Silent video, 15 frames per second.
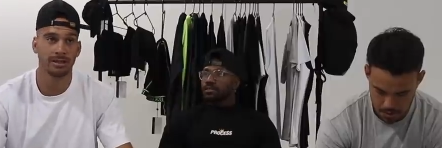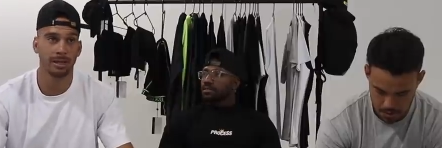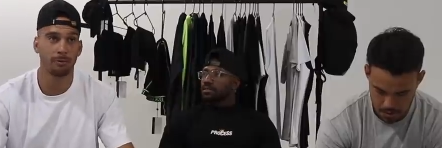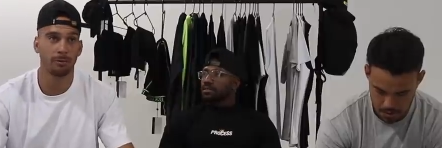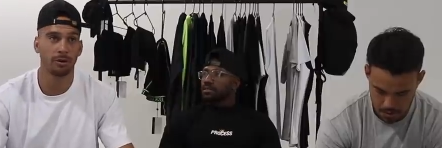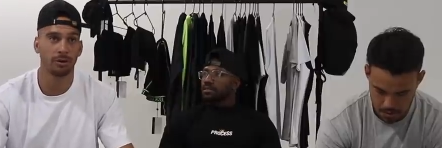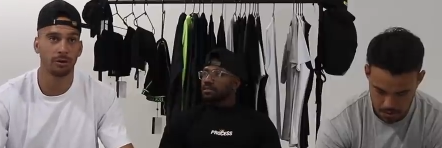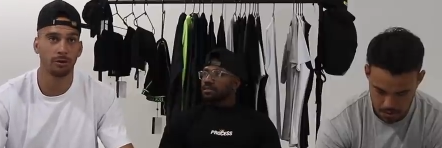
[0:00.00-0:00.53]

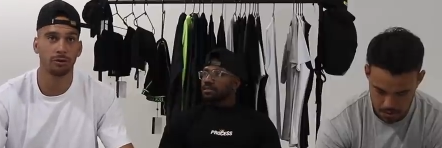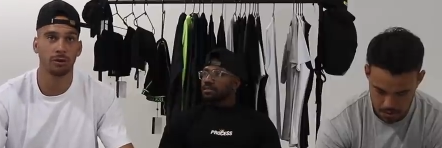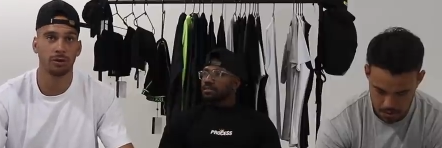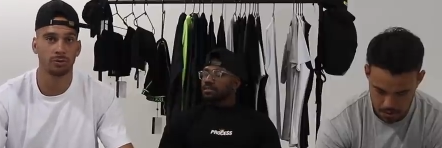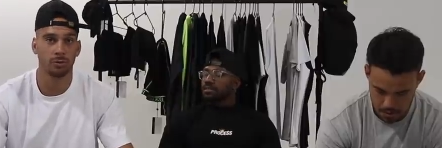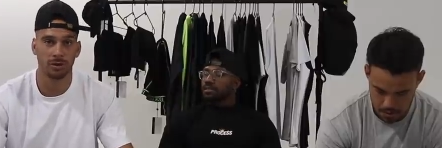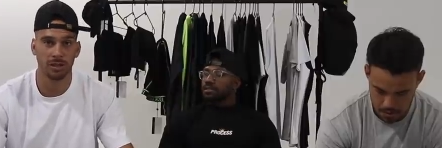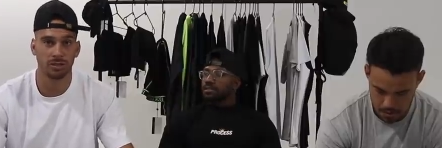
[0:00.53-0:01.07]
Speaker 1: someone who
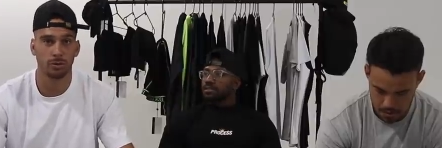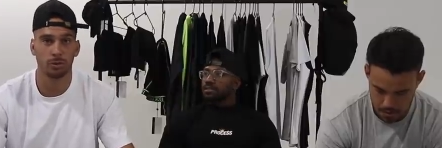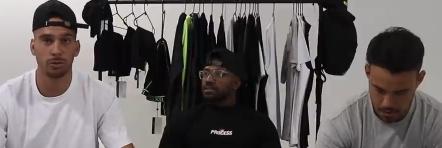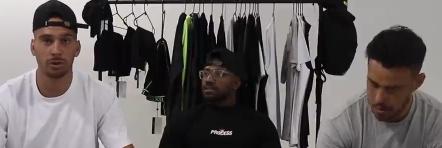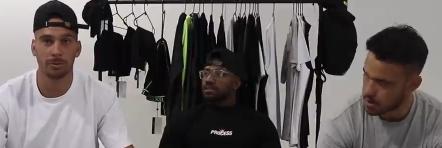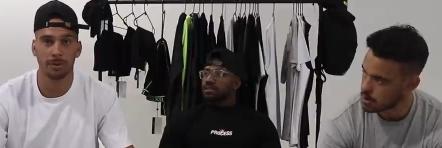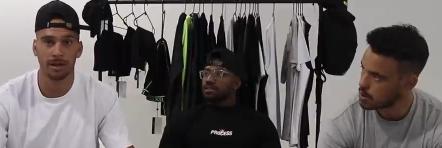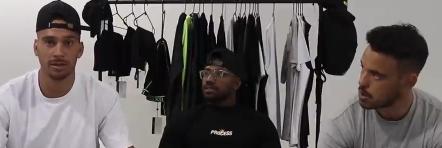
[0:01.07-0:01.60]
knows what they're
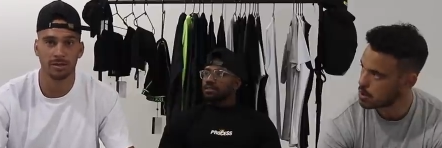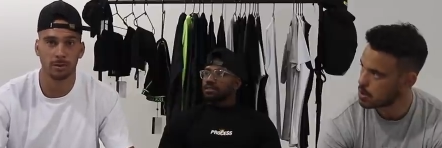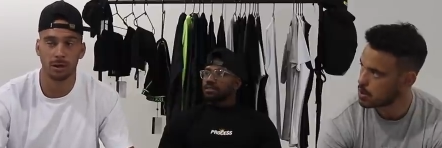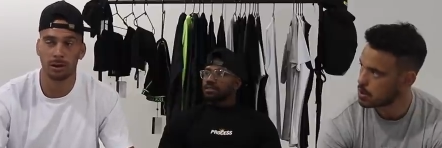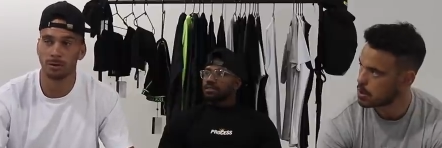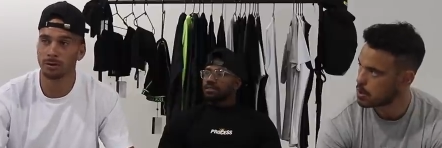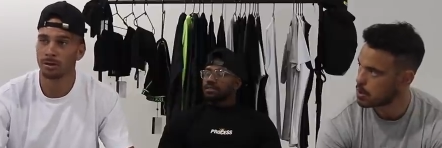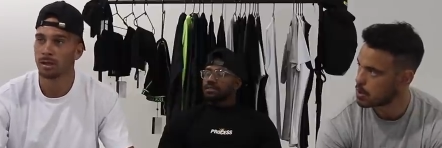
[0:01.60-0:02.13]
talking about as
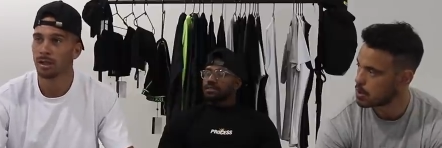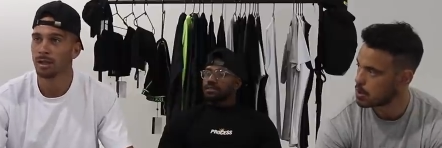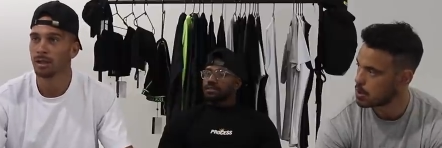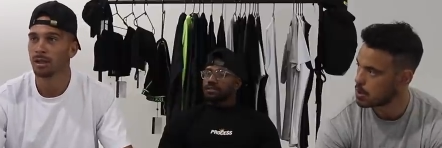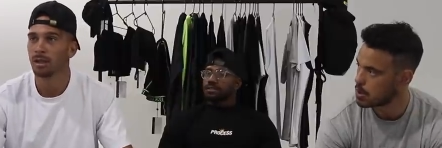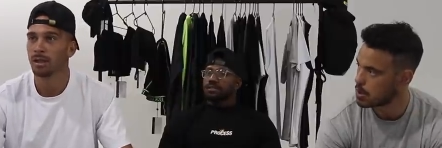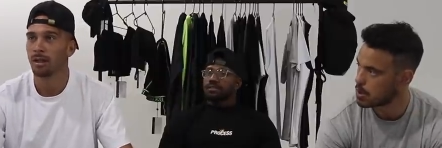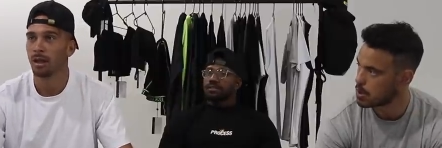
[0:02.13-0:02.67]
well,
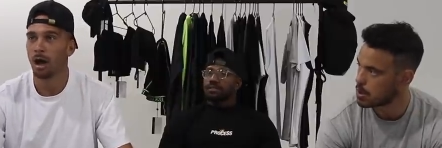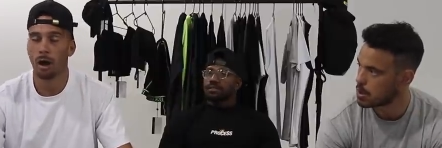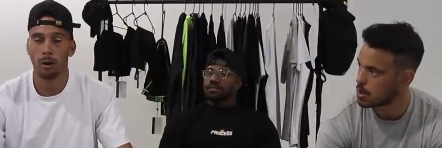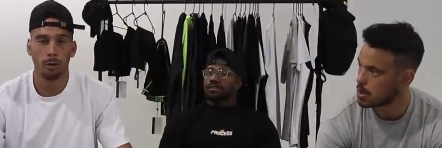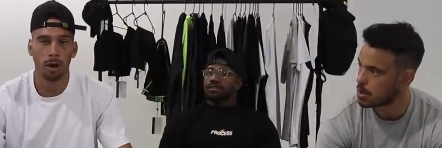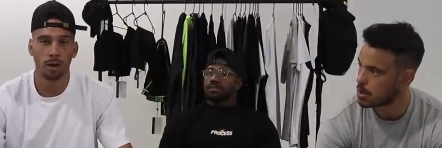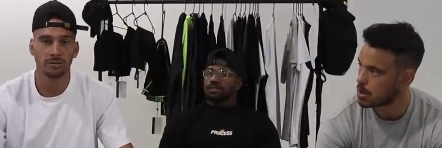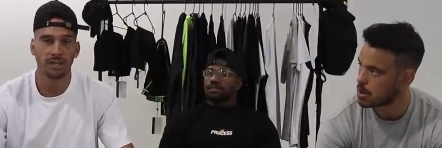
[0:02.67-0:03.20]

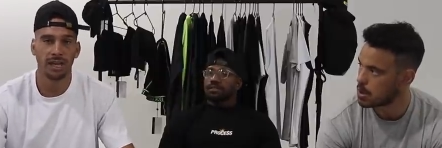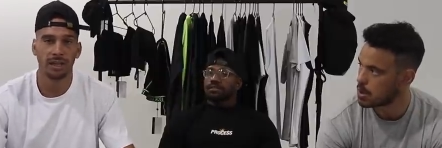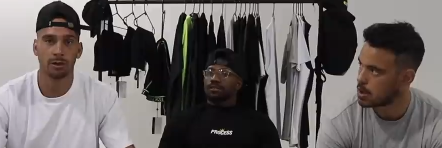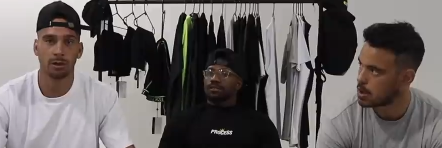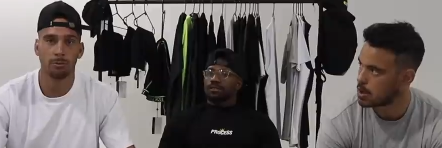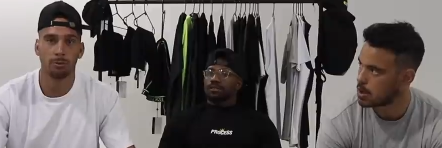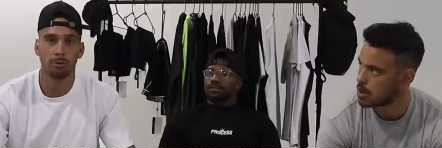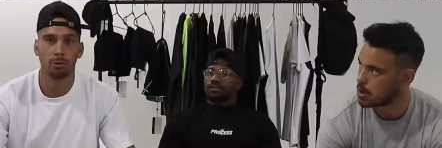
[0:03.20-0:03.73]
I'll, I'll
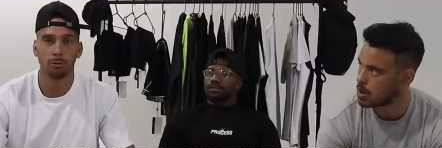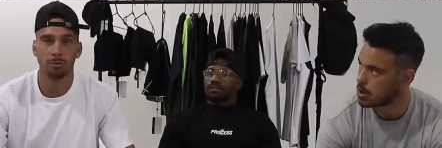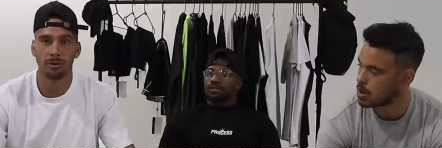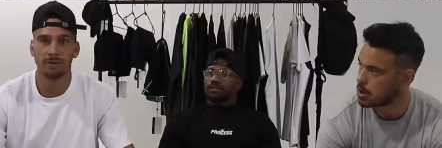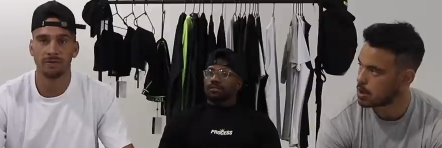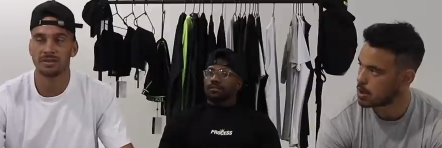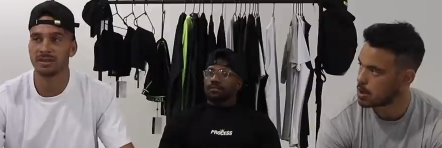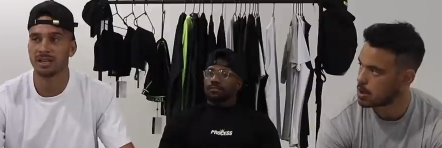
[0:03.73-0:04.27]
take it on
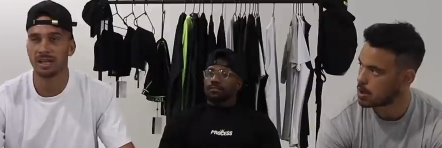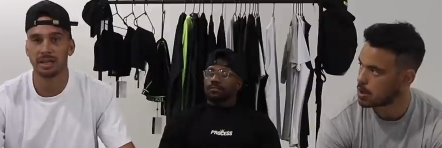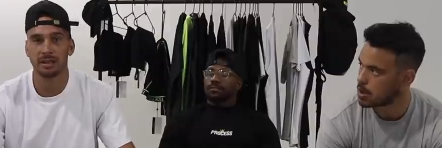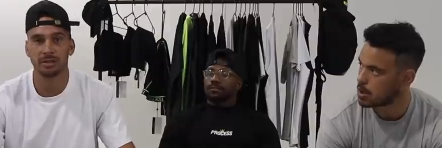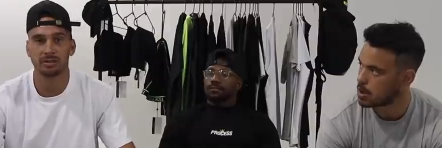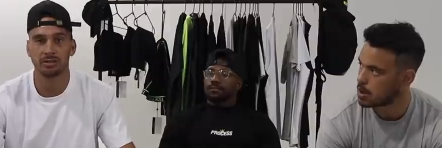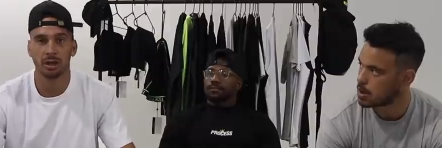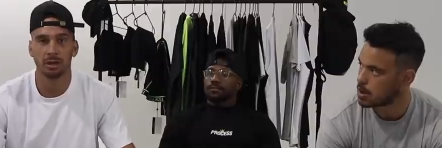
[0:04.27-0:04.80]
board. But if it's
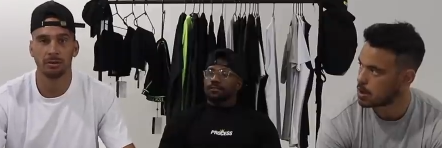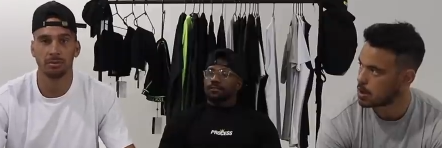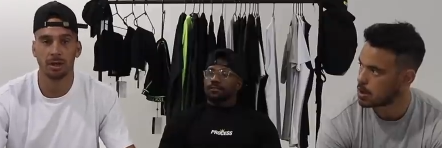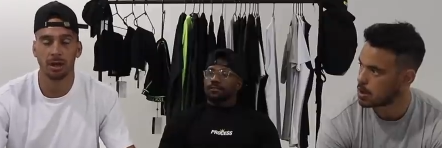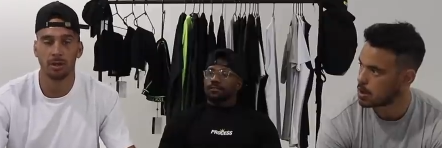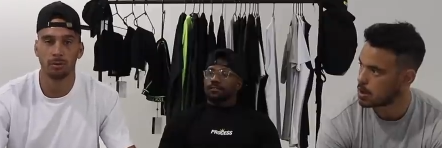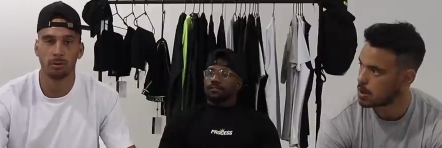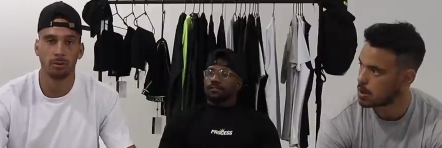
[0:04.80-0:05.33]
any Joe
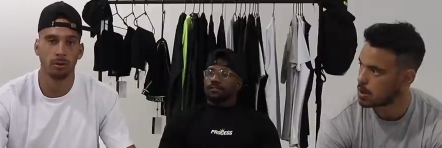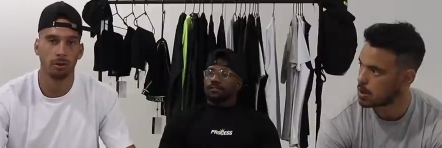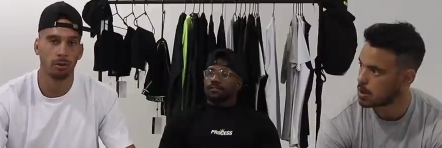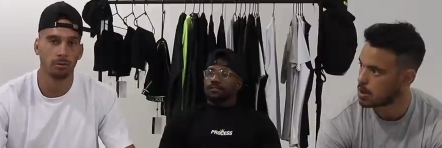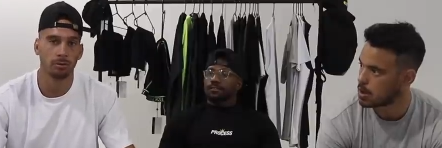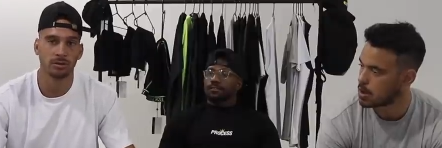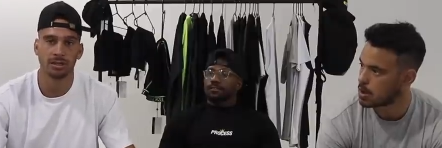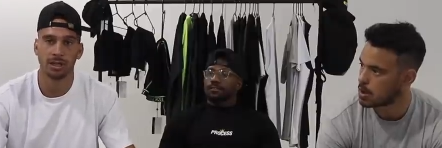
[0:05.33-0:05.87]
Blow
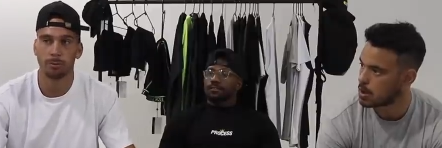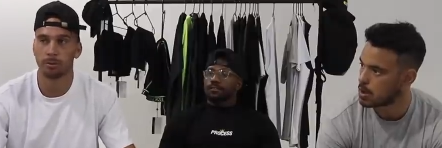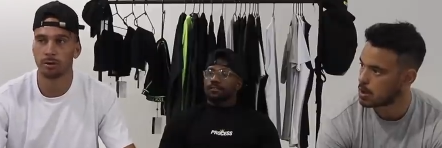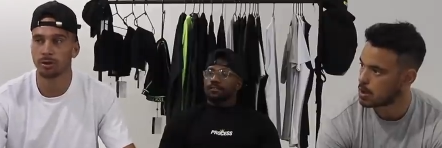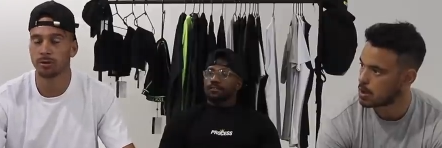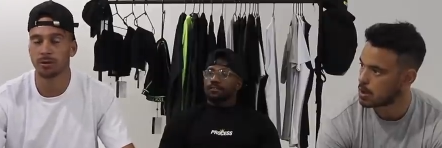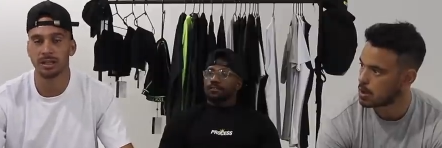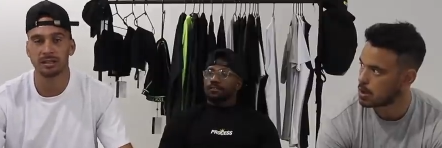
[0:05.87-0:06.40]
or, or
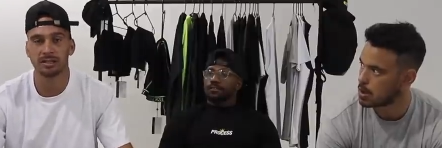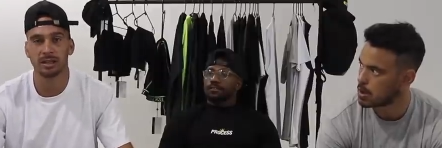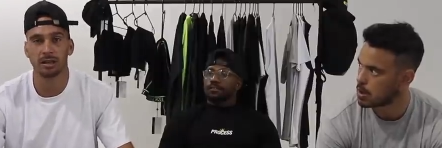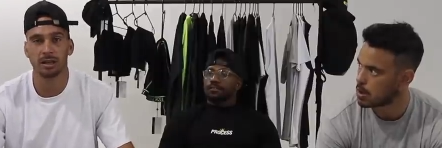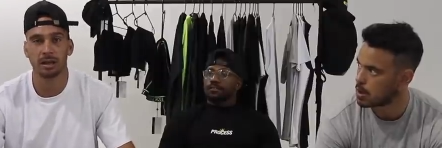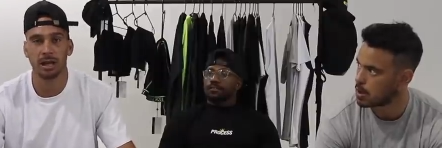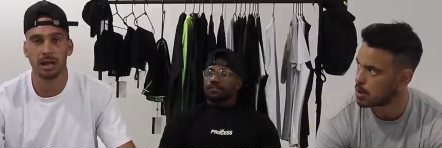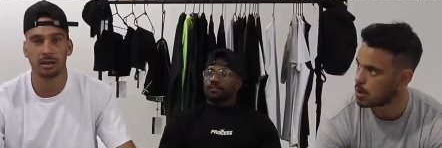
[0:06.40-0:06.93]
someone who thinks
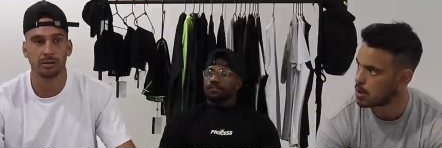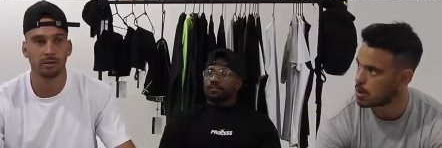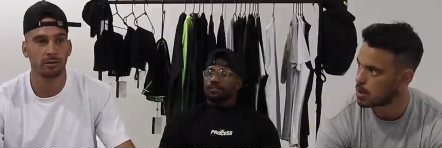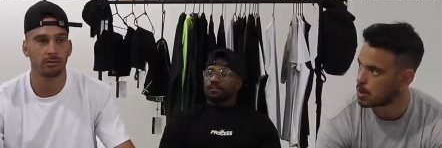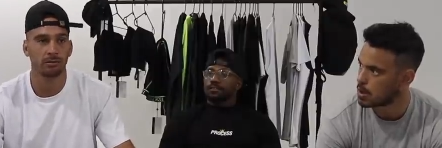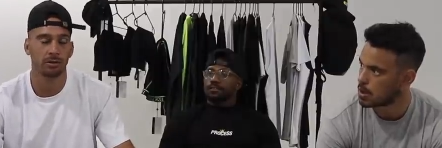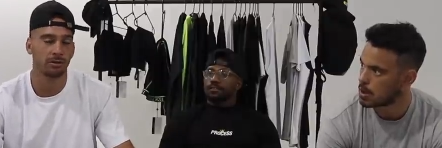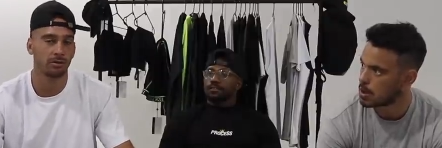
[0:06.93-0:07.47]
they know how
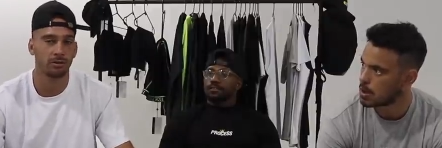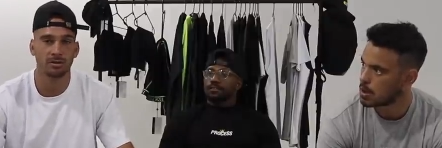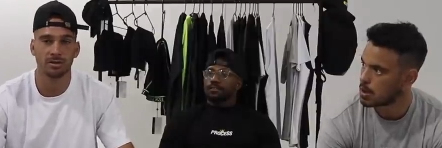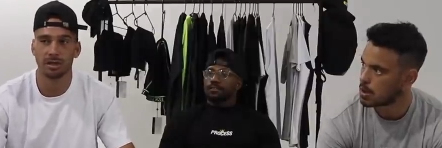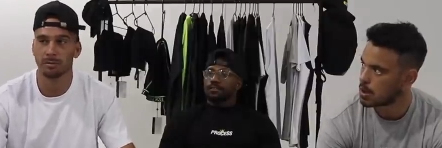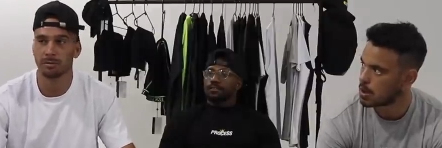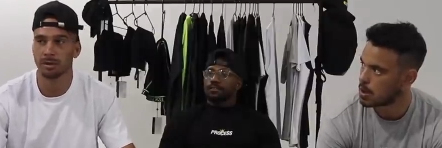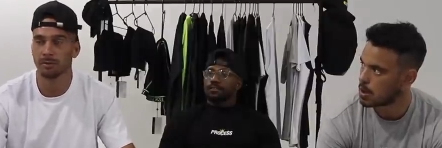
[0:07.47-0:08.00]
to
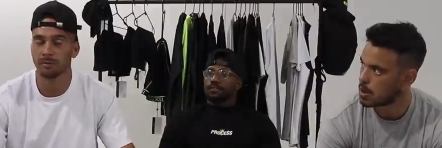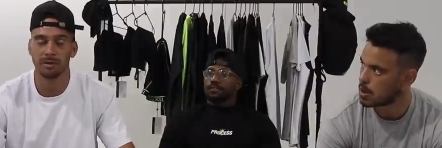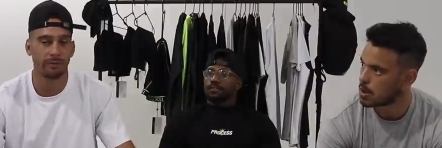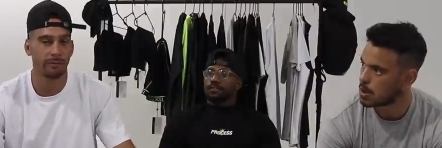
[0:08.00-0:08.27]
do something they've